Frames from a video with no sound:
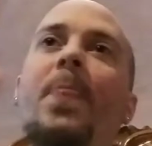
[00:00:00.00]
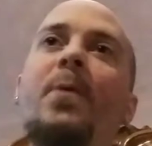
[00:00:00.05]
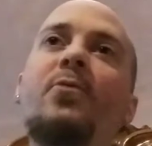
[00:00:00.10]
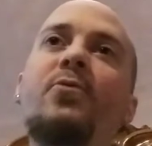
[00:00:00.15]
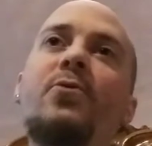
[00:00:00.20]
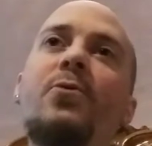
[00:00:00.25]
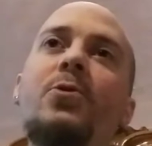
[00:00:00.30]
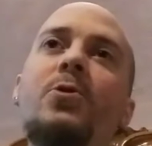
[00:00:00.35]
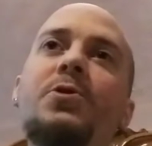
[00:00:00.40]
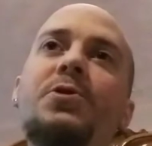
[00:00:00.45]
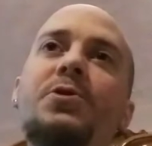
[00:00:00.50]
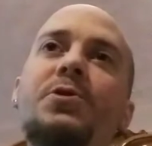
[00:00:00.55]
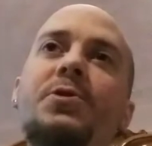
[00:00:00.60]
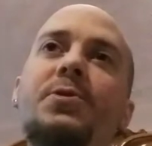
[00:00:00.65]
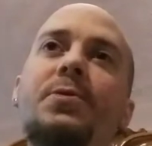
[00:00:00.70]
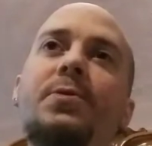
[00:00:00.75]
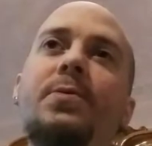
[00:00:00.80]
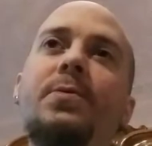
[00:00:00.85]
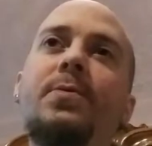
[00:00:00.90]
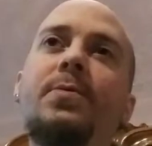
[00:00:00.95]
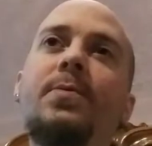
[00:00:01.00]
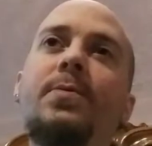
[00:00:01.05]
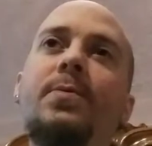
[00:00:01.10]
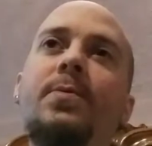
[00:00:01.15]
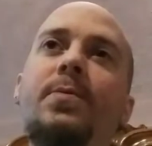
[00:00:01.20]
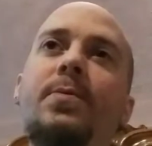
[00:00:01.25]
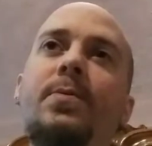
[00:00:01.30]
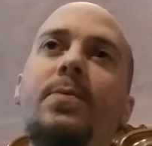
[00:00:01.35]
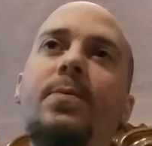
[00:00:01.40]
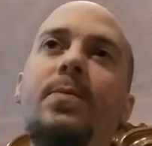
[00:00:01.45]
The first
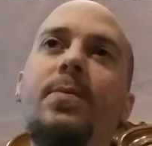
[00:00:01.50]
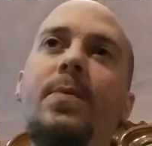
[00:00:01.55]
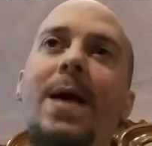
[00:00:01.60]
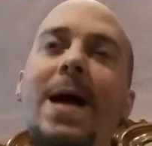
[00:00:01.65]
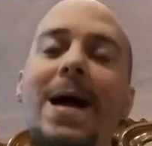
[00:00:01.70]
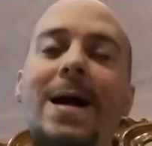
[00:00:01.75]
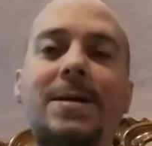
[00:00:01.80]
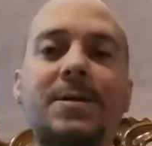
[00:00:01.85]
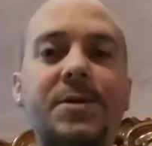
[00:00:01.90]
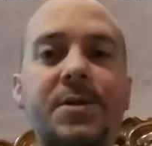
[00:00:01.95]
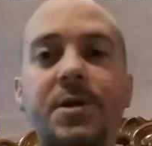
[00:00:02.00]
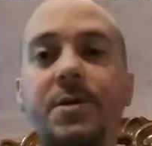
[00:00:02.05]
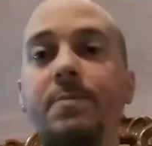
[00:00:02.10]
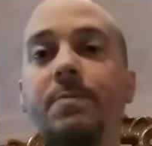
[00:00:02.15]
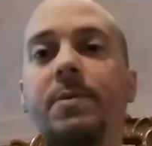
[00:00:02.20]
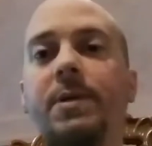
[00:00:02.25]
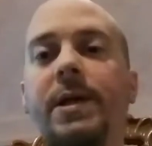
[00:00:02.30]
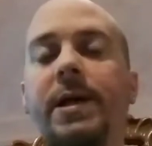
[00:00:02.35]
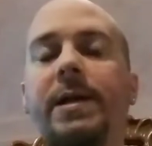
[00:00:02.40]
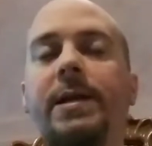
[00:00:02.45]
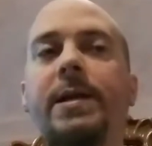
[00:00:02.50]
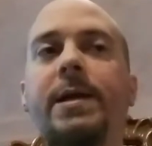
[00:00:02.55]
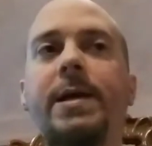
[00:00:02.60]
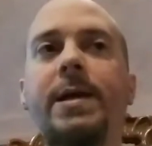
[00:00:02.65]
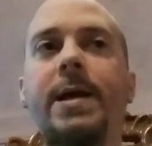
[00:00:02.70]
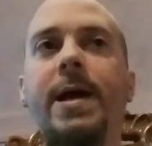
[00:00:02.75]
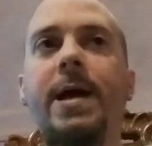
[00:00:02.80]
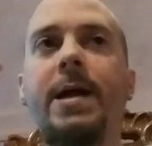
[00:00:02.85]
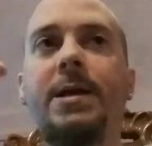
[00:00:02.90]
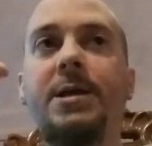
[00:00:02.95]
act
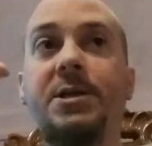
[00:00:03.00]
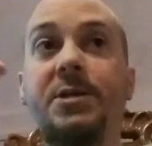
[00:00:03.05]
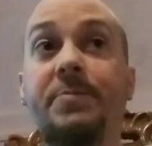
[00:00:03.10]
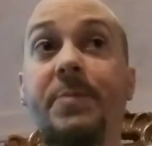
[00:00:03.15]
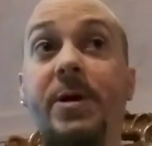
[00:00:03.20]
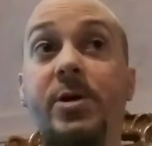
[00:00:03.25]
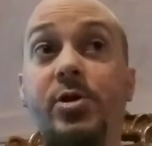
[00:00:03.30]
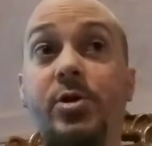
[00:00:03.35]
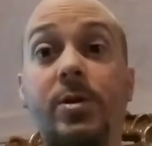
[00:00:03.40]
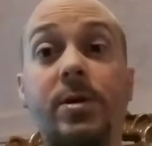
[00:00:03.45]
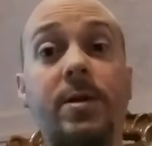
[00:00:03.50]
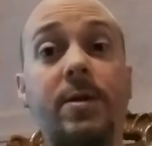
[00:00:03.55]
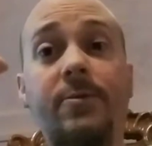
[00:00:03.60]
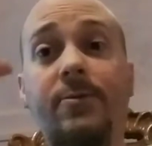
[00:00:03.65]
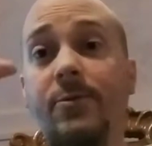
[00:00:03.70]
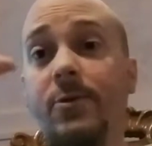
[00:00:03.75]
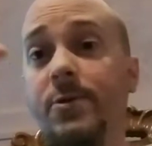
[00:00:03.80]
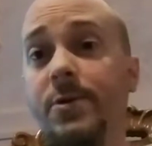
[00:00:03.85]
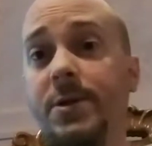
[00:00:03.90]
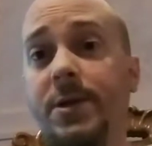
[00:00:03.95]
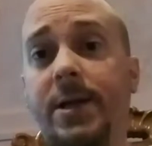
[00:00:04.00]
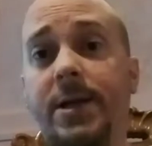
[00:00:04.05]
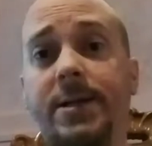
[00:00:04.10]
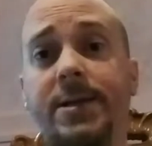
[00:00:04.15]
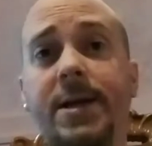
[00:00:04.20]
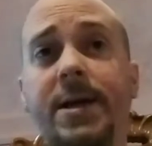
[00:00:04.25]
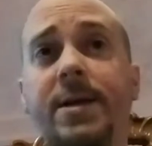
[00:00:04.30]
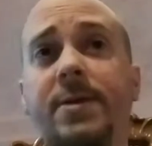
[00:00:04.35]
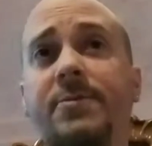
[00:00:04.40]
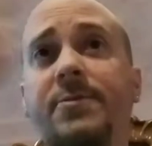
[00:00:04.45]
completely, and especially the first
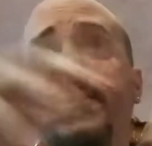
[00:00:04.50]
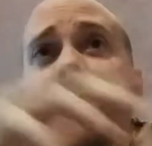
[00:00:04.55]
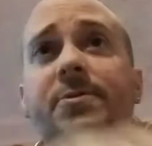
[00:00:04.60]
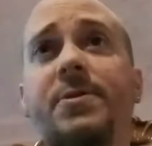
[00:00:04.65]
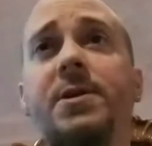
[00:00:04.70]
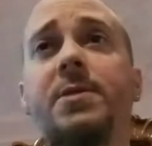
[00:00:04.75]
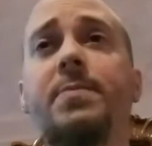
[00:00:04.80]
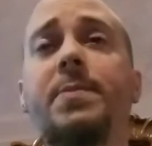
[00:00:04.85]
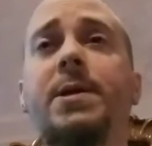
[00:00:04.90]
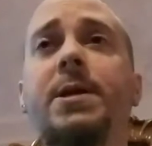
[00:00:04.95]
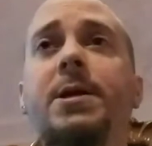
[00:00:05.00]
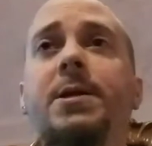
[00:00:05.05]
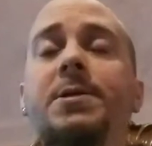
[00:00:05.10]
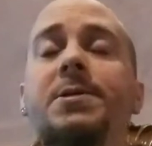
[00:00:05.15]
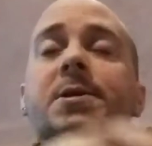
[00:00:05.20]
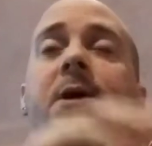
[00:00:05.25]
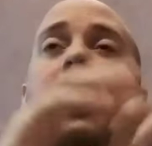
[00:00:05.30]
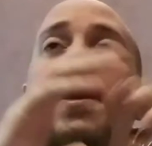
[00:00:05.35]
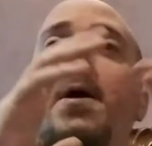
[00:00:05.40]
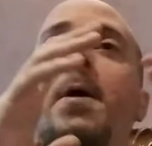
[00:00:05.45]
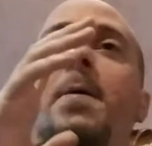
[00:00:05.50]
like 10 to 15 minutes,